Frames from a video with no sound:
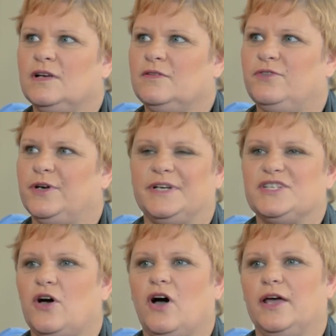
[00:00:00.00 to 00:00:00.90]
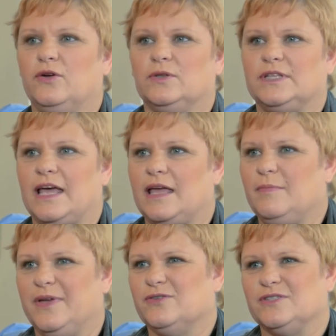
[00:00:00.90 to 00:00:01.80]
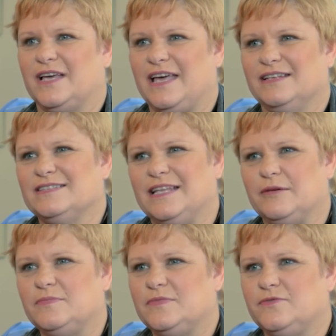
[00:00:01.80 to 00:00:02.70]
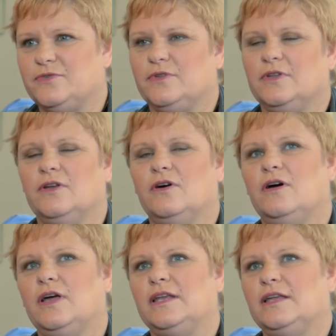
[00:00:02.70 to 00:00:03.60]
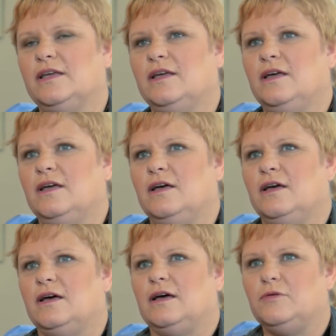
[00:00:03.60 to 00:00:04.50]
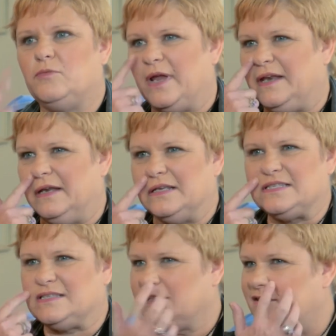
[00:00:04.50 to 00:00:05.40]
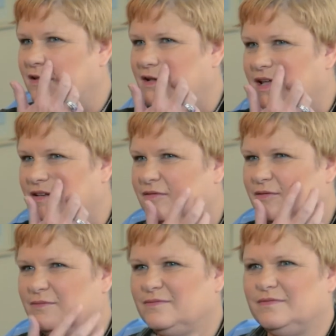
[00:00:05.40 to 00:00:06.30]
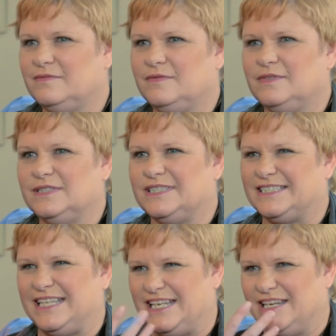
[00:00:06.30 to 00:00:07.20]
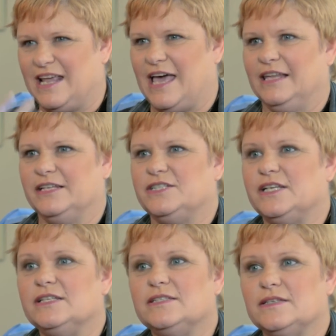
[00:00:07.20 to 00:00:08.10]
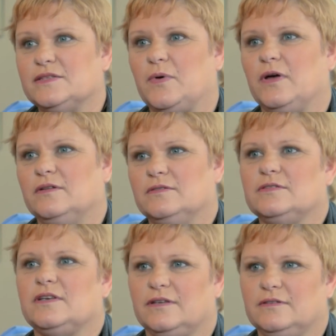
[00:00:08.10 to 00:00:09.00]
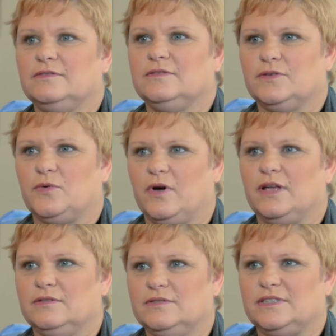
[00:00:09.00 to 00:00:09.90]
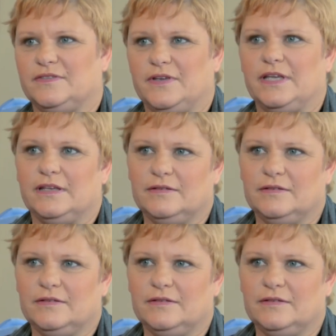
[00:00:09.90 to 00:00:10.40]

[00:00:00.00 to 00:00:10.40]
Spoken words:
very tired all day because I hadn't slept through the night, redness and skin allergies as well, so quite severe.